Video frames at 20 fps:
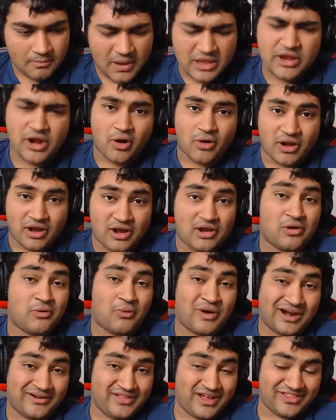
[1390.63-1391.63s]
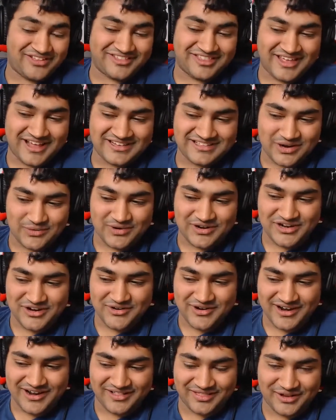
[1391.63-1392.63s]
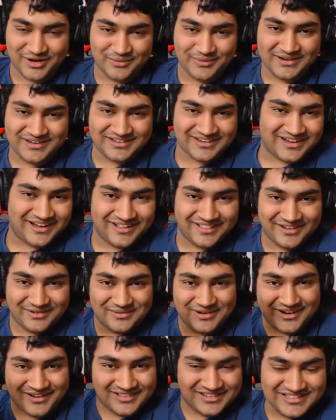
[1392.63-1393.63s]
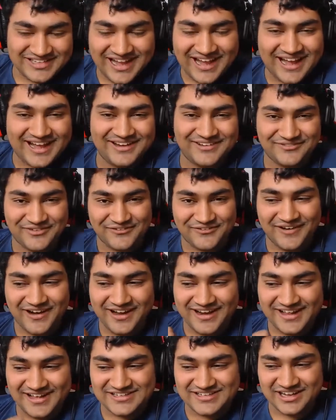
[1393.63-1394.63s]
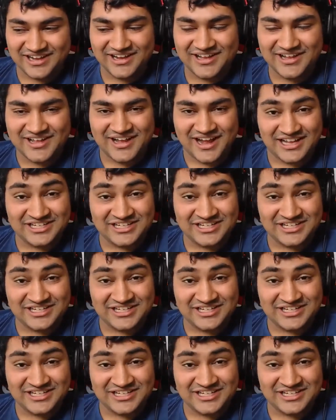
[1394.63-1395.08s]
But and one of the other things that we're doing a little bit on the side for fun is I